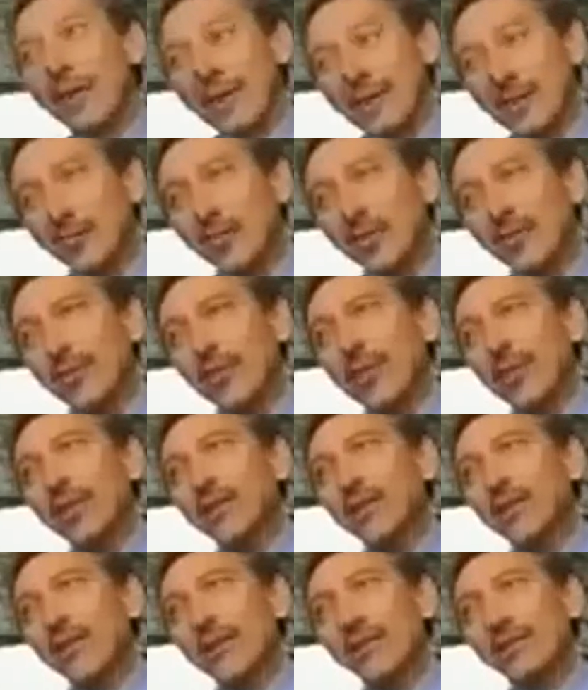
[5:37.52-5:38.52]
And the rest, where
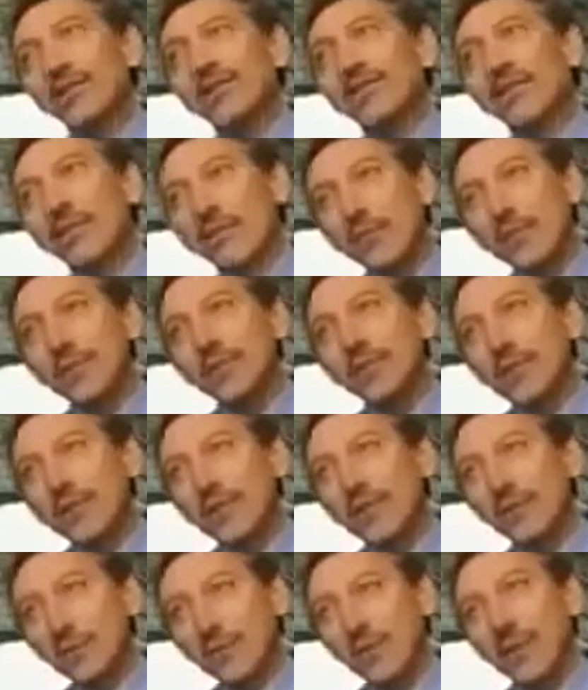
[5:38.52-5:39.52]
we need another
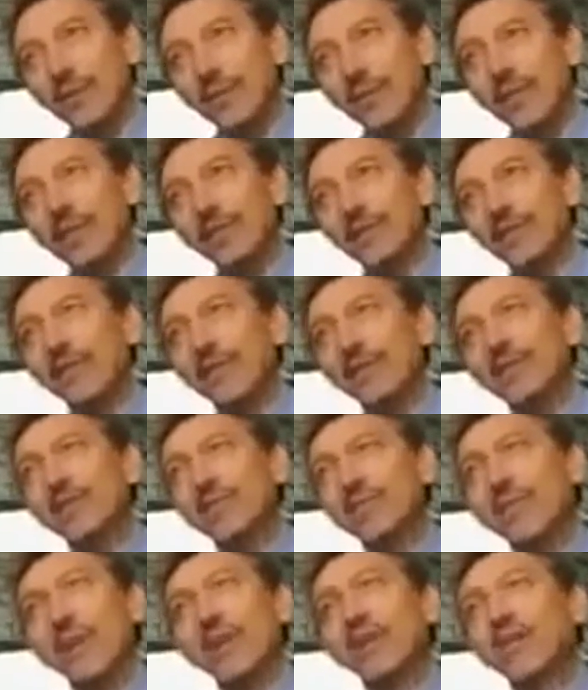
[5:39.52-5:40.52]
stiffness
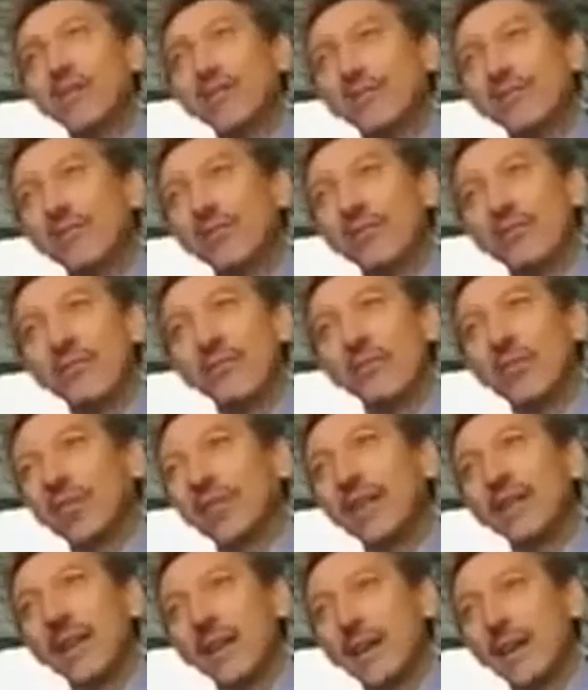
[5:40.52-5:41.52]
parameters, is made
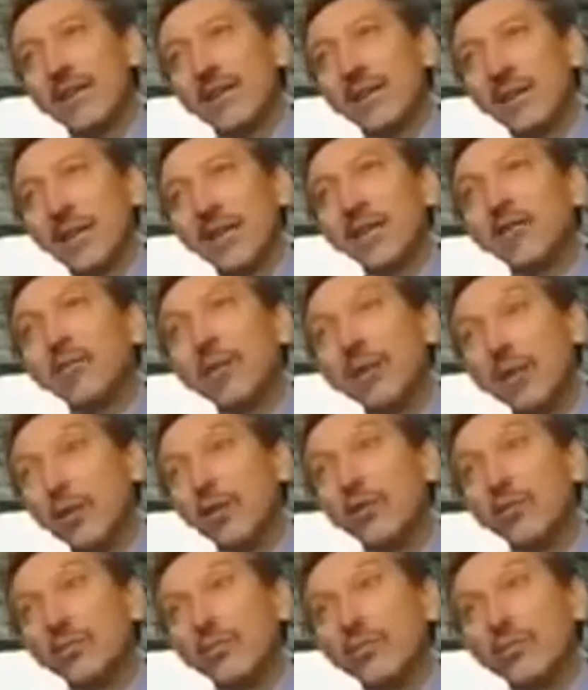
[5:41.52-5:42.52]
from very light
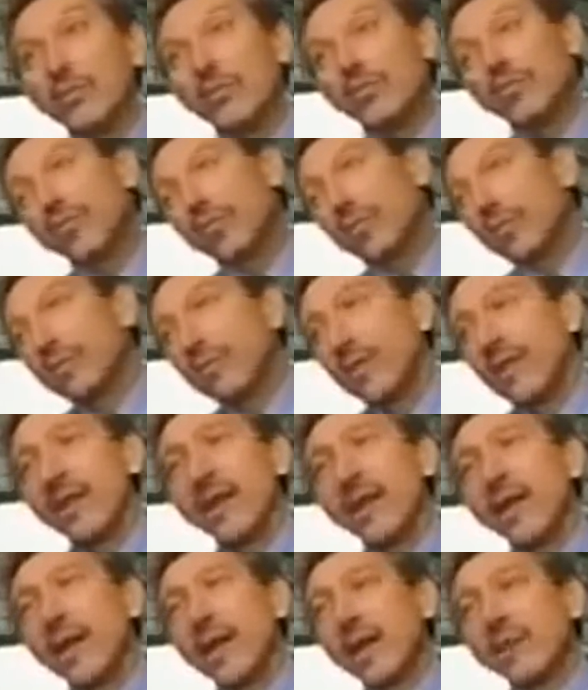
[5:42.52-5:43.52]
aluminium, of
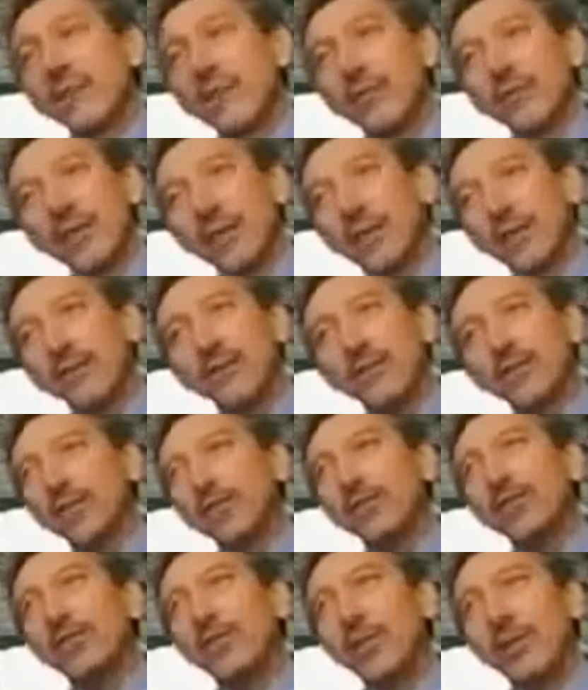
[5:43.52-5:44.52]
course.
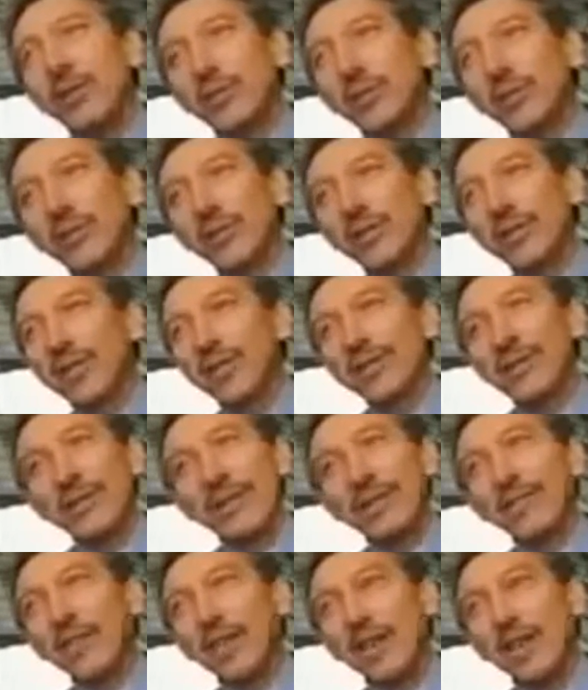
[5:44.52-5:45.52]
Everything which is common
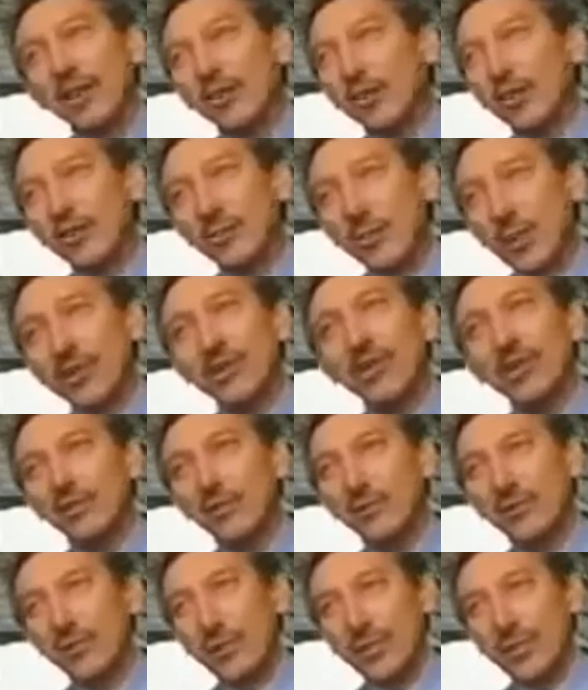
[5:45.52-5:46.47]
in aviation and space